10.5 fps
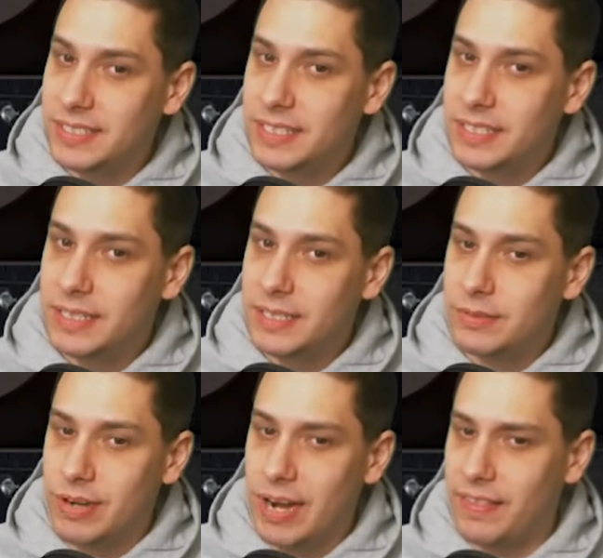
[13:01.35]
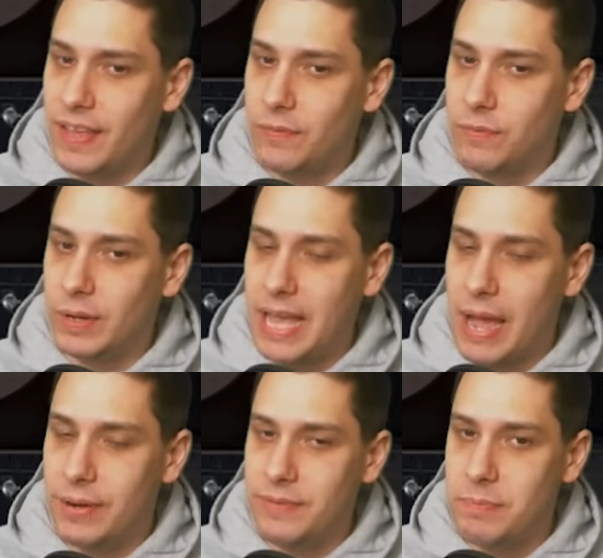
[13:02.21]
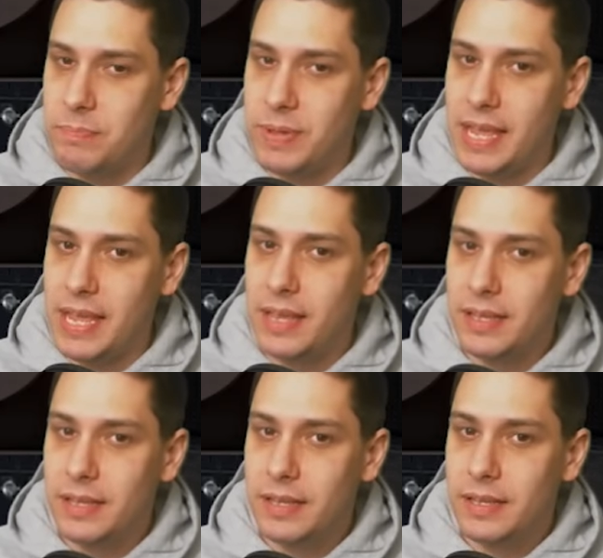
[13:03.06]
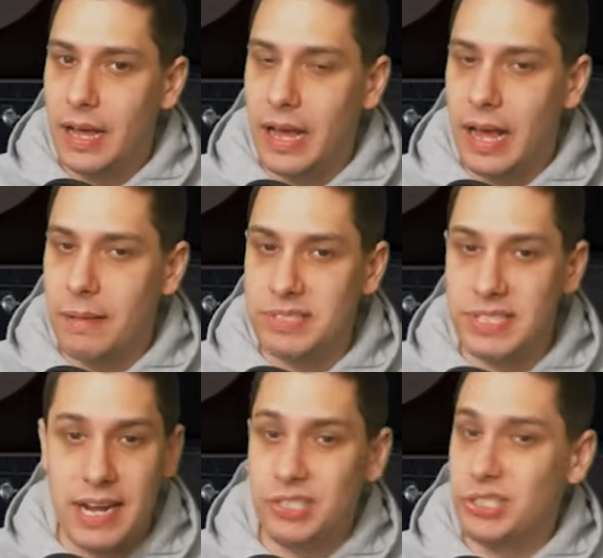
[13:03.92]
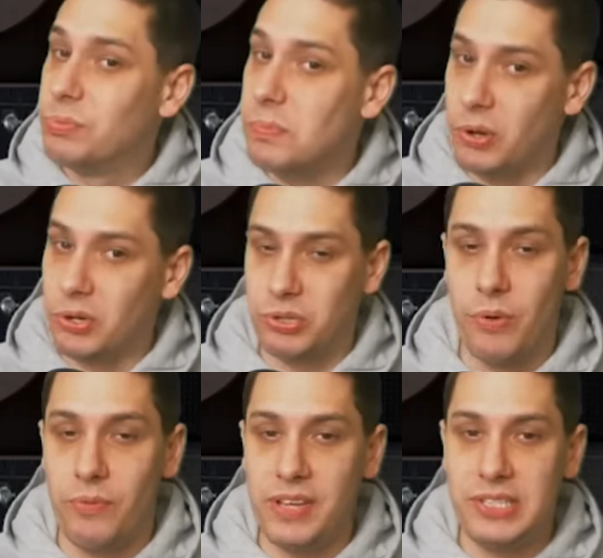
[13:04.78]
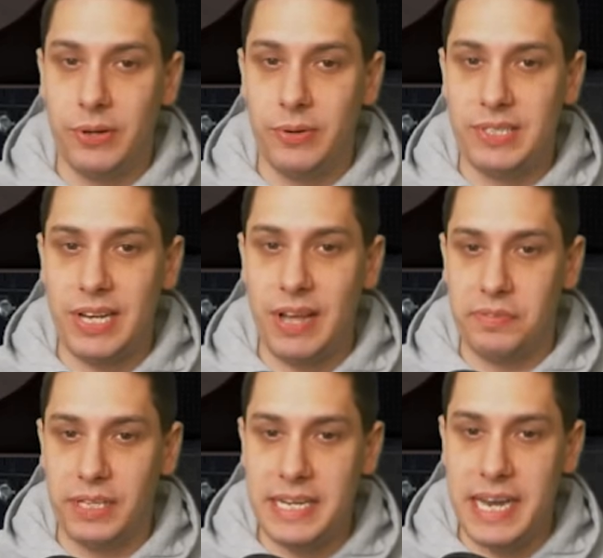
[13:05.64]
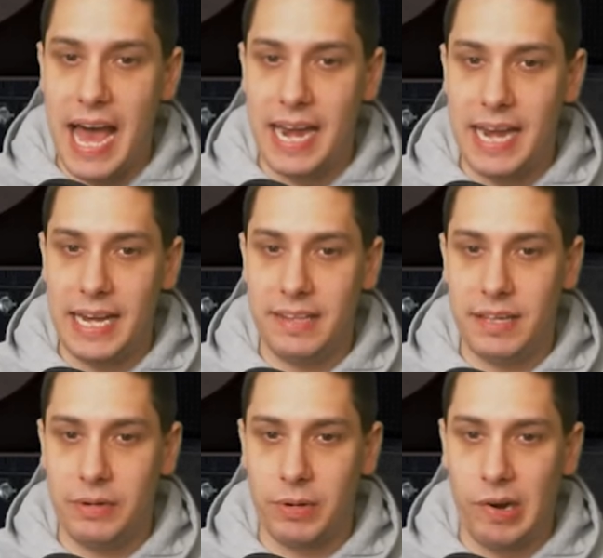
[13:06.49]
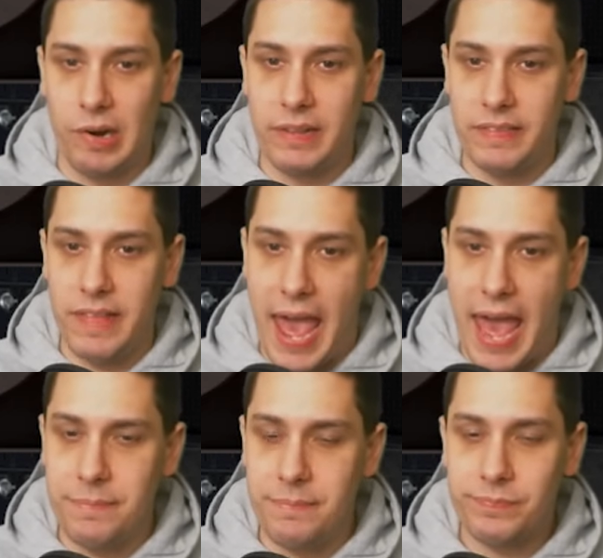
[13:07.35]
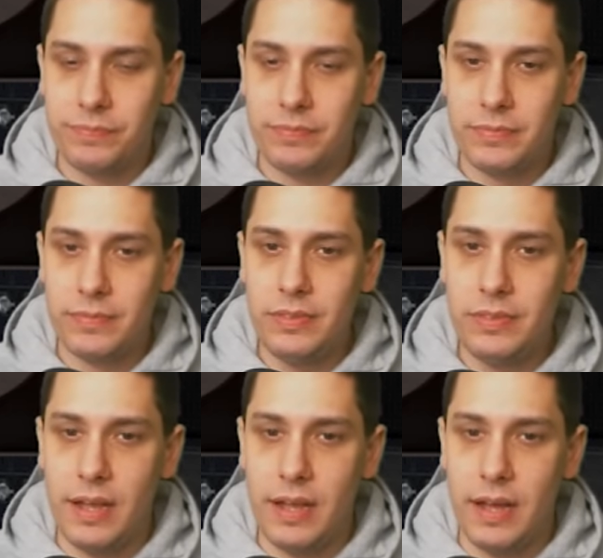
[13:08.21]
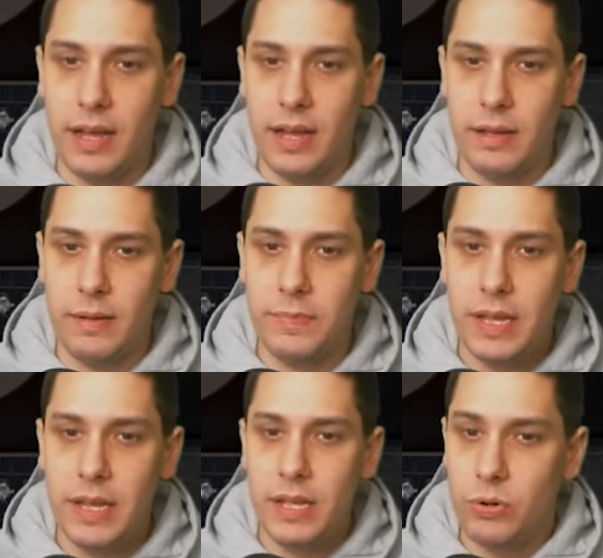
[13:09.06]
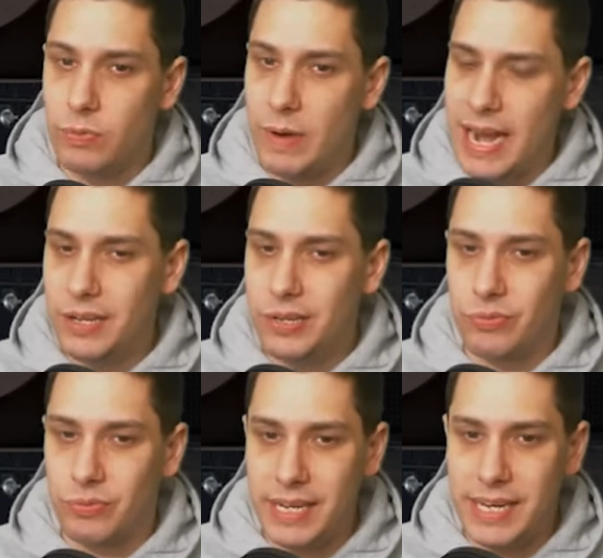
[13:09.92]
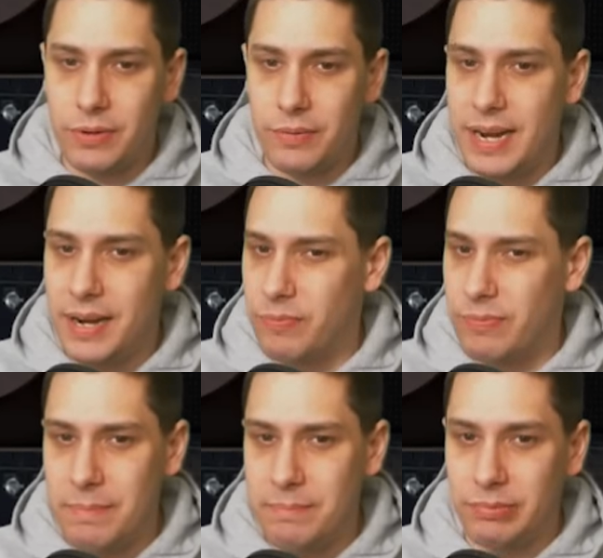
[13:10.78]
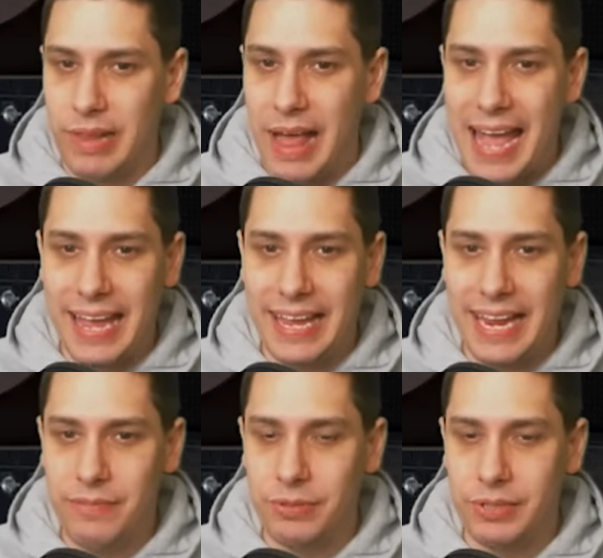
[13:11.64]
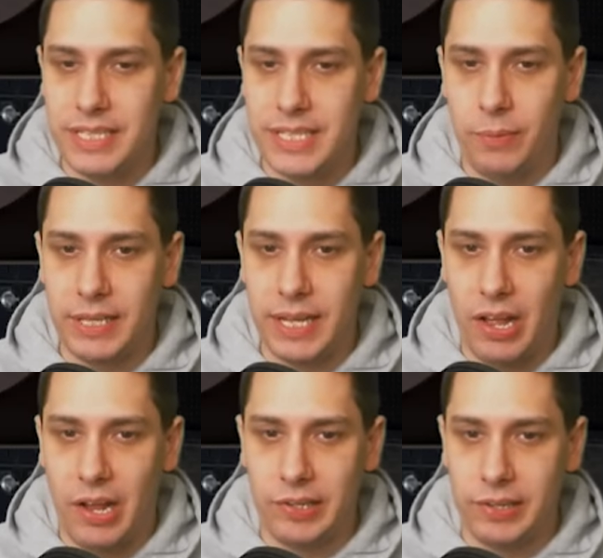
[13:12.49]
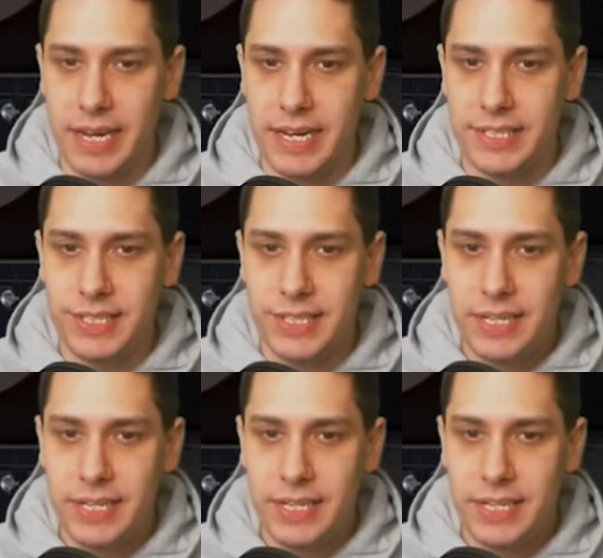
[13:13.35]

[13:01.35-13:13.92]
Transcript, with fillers: I'm trying to think of what that would even be. Um, it's not a Super Bowl trophy, so it's definitely not anything regarding that. Um, red and green or red, red and black. I can't even really tell what the color is.